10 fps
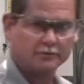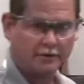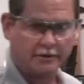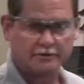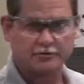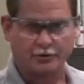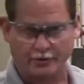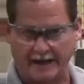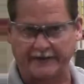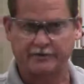Okay, so
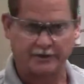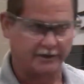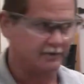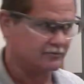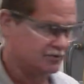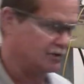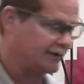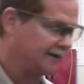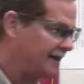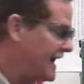you have to
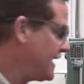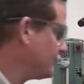select high